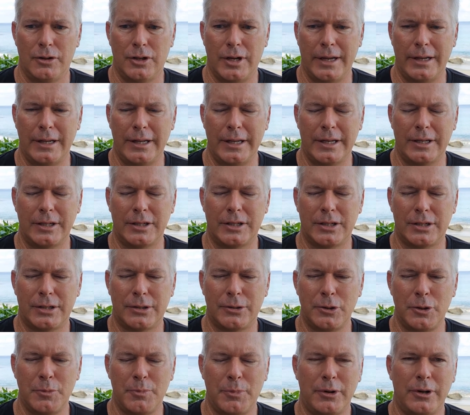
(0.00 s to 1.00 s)
Chainlink is
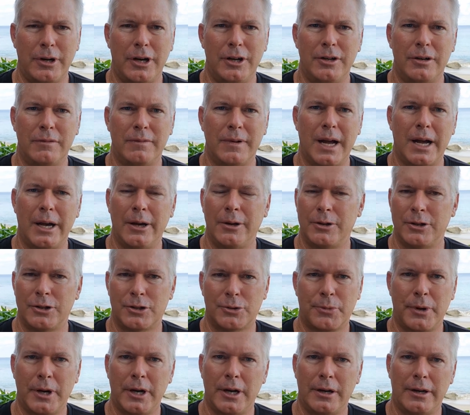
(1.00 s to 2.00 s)
super undervalued
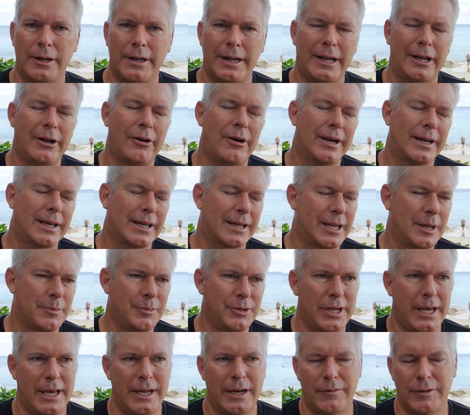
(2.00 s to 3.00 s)
as well, and I know I could
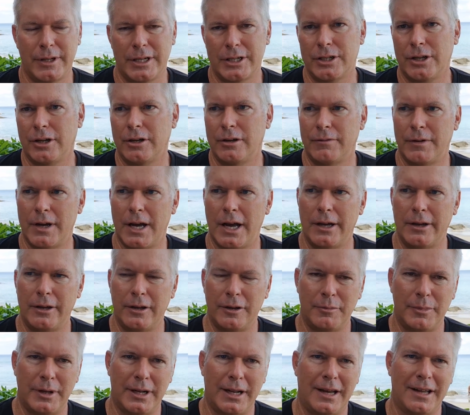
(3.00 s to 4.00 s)
keep saying everything's
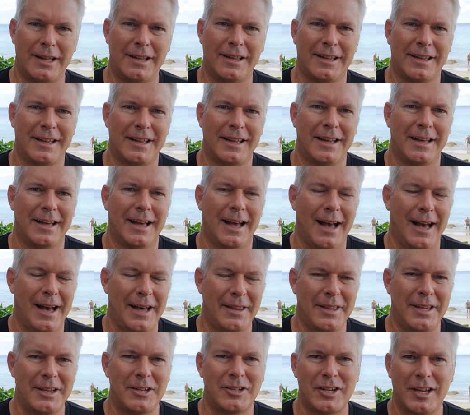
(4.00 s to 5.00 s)
undervalued, but
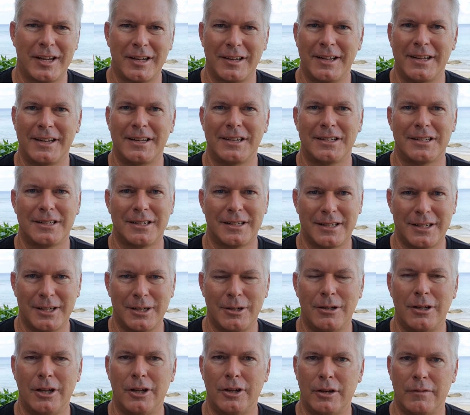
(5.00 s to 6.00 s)
I think Chainlink is
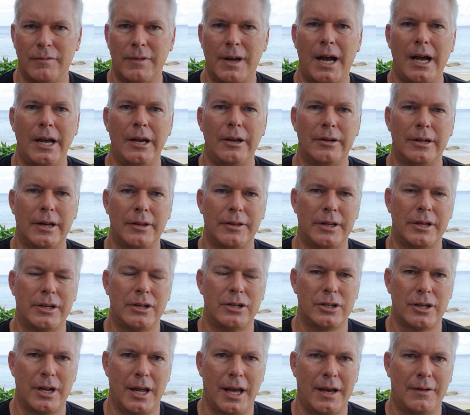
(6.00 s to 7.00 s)
still undervalued, and I think
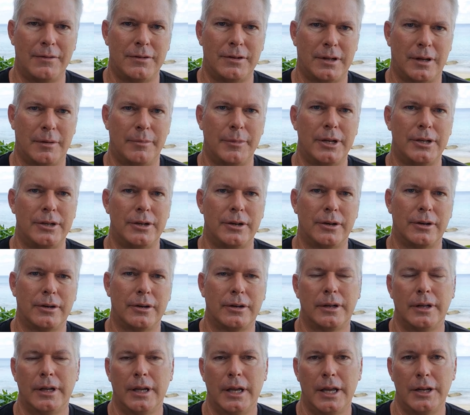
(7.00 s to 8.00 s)
you should have some in
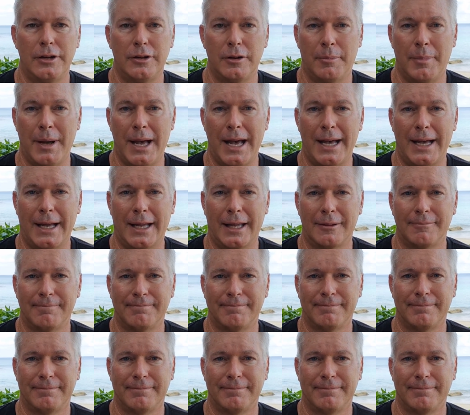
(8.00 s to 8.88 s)
your bag.